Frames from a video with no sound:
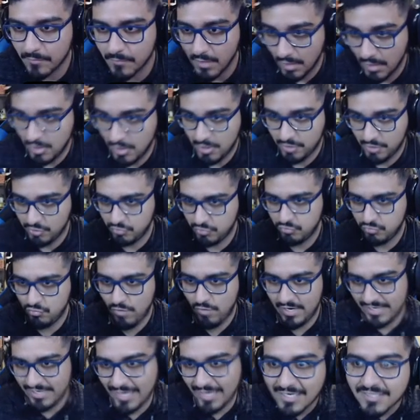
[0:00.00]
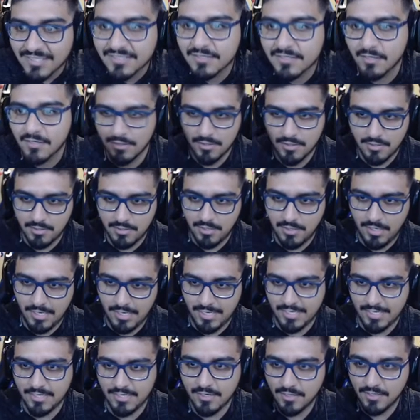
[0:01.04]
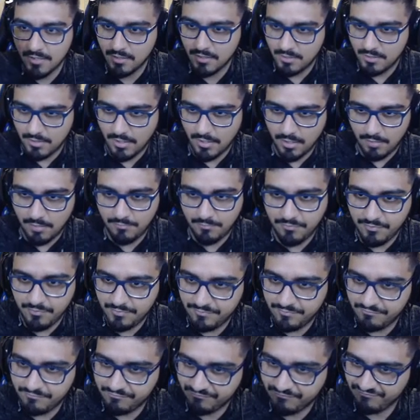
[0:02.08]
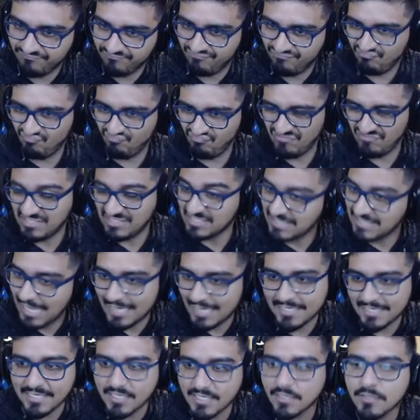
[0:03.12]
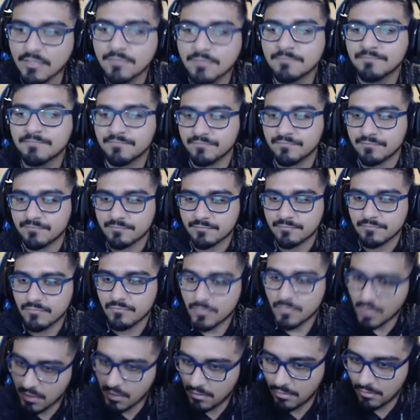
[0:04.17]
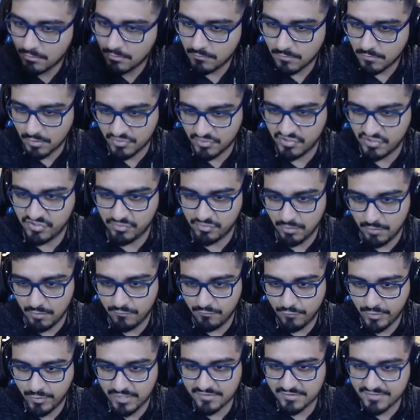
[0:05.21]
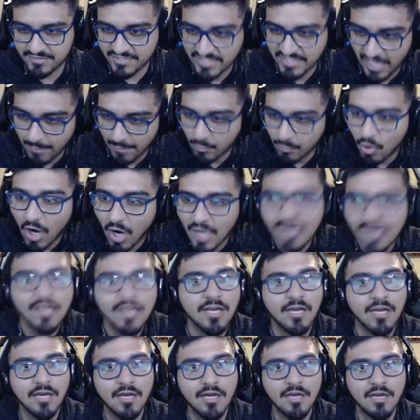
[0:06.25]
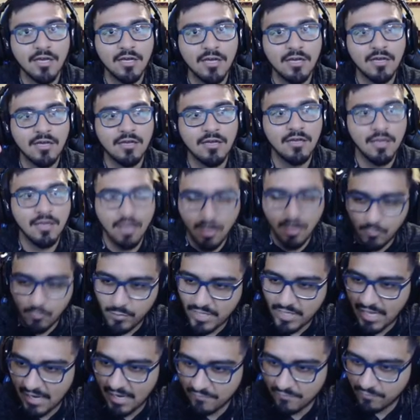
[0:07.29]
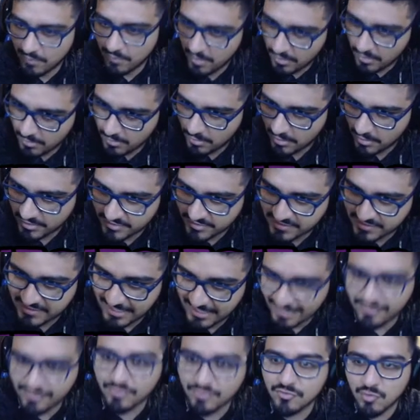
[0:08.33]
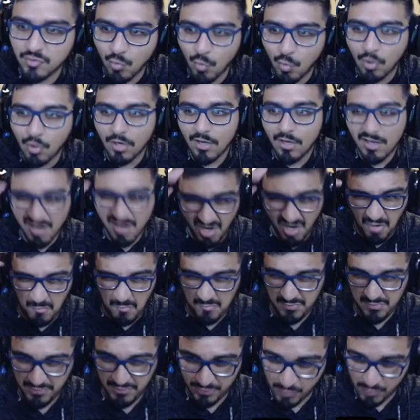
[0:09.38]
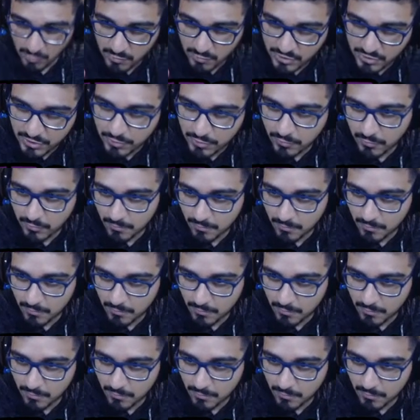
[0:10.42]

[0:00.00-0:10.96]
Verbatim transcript: A Dragonite? A uh Slacking? A, a freaking Samurott. We have an Exeggutor? A Mewtwo?